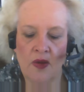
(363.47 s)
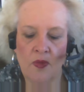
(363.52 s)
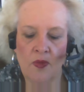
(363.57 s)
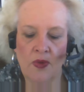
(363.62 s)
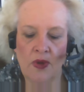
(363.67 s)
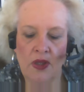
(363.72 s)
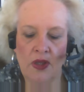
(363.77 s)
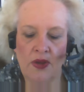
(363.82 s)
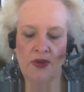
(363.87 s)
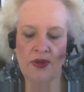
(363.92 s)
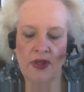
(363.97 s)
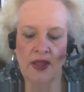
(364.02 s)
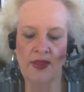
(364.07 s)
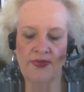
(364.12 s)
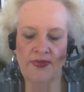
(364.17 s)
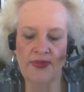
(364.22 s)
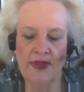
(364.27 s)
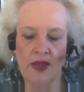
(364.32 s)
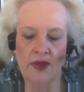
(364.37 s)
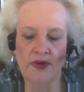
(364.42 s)
Wilt
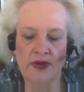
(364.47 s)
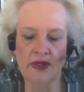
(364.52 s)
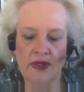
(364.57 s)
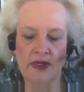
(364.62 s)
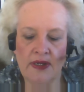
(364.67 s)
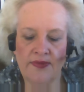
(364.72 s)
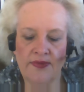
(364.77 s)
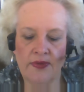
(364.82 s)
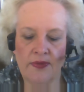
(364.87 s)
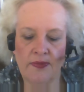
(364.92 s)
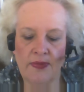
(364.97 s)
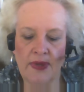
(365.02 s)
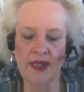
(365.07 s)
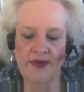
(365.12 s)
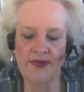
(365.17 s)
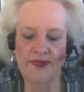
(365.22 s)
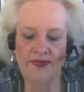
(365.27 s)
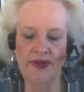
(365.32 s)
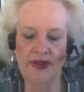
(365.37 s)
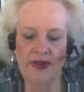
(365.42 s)
not thou deliver
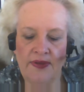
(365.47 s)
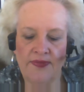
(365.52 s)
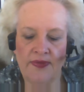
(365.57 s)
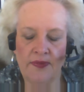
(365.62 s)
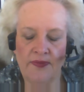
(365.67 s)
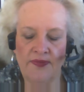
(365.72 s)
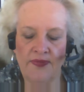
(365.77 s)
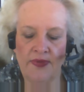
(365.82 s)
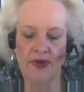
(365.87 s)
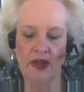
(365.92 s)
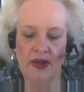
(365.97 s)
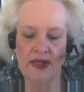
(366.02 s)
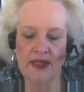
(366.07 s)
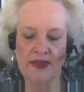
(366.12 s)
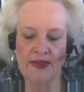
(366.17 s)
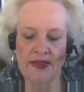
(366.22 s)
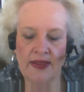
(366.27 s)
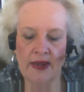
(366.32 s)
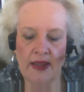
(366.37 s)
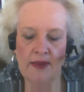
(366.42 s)
my feet from
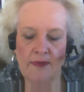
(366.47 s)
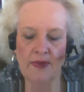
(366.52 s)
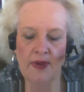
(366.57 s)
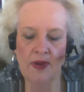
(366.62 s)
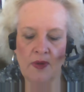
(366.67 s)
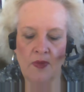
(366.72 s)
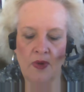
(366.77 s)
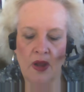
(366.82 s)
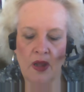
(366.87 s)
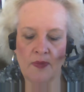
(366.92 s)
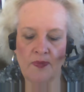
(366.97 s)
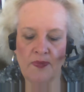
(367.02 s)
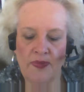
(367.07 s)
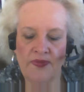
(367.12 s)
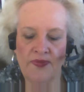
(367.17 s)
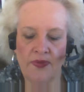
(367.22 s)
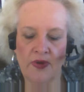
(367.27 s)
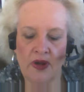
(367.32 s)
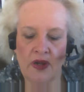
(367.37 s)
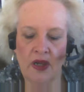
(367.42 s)
falling, that I may walk
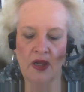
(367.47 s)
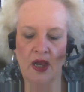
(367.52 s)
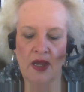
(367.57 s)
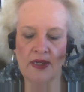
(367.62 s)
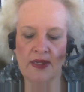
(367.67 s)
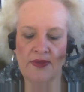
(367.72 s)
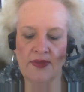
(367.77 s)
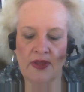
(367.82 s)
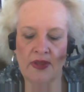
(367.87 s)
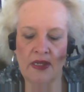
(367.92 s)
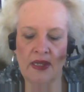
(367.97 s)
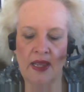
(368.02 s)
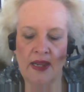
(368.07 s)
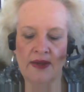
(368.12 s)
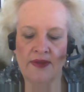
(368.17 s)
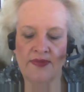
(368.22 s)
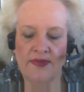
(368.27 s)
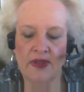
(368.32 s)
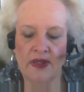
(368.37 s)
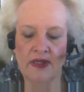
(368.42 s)
before God in the
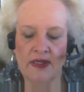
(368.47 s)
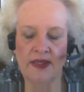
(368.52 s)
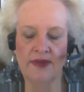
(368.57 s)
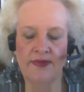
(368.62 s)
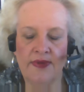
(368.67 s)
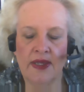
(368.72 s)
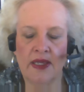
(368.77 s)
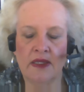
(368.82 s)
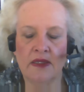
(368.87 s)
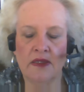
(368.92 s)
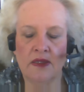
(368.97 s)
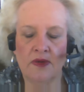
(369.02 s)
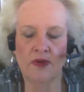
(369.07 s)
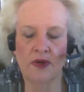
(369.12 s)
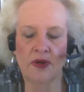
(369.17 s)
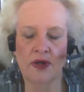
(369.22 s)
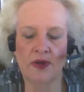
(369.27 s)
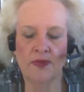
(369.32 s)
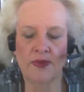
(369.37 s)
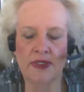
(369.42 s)
light of the living?
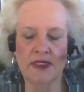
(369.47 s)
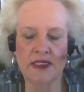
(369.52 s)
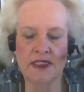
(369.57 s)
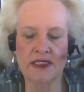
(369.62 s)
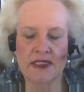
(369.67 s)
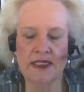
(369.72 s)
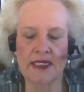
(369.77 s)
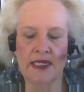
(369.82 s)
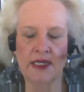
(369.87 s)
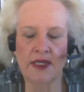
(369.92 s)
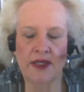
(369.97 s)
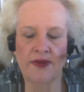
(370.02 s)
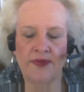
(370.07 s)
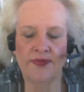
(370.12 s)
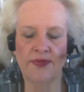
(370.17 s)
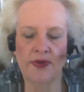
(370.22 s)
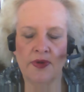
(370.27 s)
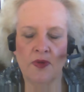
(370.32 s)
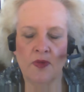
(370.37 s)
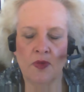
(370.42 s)
Lord, we just thank you
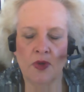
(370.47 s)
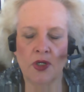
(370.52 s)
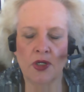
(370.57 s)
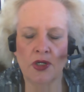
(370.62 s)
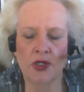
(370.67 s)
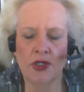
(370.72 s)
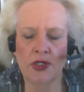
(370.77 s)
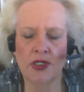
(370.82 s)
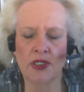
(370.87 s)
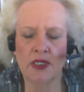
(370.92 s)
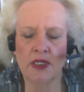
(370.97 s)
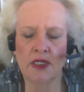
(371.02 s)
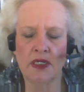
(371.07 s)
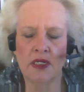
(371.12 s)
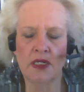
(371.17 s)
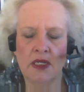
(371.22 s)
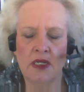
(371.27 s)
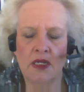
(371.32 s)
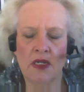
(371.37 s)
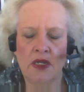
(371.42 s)
for your
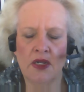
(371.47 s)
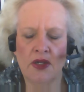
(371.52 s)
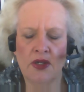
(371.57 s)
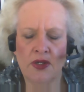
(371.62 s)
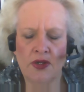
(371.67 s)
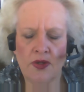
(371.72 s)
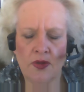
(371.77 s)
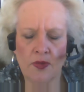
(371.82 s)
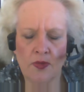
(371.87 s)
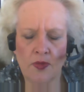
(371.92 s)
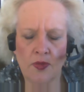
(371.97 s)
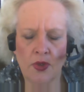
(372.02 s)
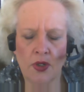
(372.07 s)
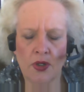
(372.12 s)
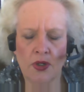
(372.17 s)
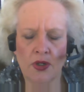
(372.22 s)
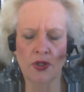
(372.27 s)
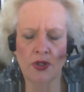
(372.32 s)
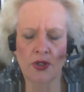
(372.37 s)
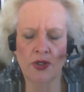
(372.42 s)

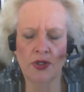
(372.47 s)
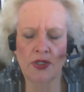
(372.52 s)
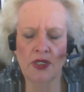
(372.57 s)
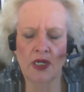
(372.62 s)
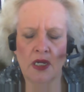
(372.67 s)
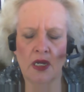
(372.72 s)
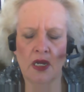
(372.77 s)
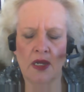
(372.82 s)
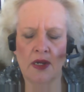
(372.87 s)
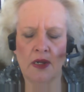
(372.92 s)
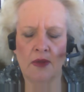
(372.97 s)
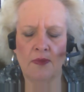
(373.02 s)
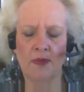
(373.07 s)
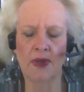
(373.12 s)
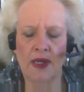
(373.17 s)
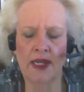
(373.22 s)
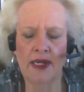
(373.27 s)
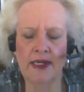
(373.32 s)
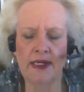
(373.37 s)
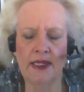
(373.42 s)
word, God
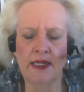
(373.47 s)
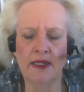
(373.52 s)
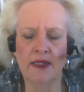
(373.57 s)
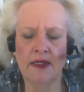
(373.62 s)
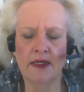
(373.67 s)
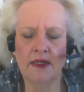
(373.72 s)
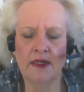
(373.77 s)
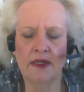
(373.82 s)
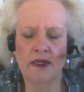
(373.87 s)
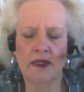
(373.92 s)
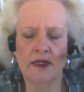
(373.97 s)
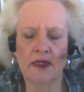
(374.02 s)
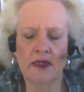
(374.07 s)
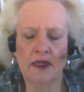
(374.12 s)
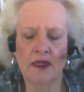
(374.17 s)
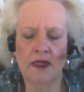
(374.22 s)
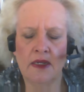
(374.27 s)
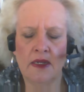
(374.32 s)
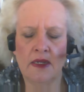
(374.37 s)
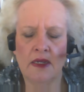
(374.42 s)
Almighty,
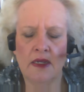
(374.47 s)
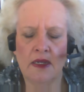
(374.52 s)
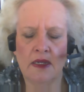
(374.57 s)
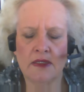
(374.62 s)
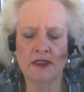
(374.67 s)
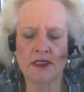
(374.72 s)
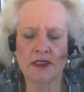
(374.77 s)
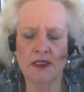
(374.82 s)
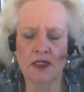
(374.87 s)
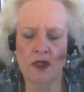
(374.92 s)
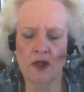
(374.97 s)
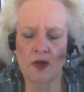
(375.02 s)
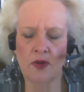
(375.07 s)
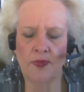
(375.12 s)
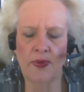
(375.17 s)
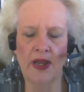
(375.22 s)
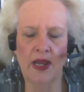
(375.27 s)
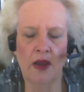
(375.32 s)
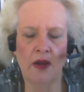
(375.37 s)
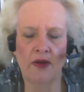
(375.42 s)
so
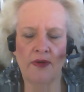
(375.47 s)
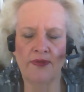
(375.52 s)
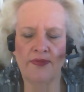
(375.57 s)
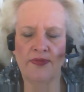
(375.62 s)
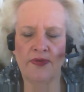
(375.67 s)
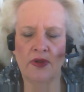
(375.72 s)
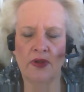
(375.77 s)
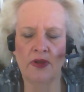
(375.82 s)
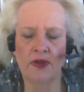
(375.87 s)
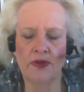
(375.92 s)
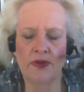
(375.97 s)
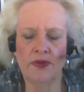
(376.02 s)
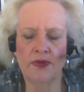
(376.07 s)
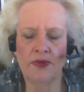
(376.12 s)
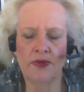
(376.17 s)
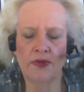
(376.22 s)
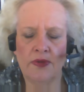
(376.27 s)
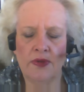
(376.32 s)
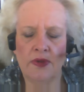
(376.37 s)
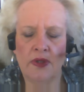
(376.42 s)
powerful.
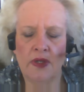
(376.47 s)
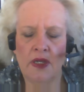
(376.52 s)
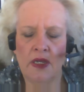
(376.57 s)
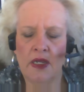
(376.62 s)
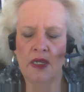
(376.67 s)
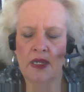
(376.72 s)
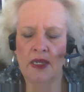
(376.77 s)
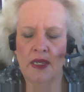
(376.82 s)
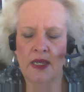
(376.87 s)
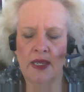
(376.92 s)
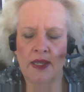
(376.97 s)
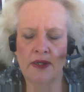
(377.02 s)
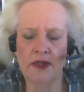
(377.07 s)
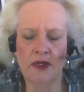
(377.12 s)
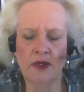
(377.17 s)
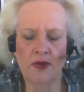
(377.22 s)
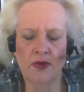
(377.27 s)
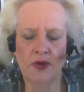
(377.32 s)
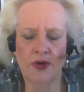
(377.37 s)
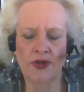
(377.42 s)

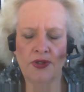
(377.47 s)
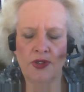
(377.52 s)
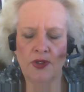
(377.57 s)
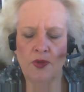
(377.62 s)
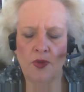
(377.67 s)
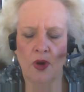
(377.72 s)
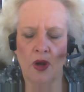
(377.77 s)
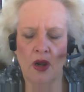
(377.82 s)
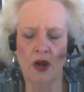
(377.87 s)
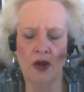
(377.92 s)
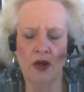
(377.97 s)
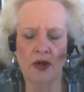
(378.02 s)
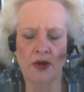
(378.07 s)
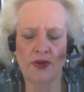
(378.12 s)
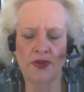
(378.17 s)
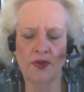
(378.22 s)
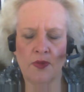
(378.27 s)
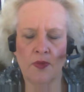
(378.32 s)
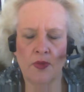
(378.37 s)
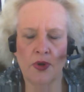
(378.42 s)
And Lord, you are
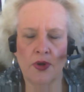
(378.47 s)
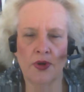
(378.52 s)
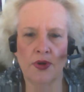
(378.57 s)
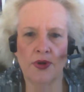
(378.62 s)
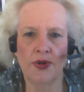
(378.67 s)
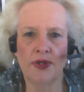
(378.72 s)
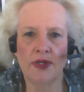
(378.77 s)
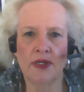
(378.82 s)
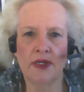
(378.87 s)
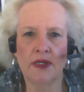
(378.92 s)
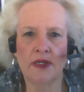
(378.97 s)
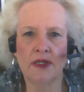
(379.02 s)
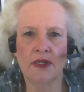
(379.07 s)
the word.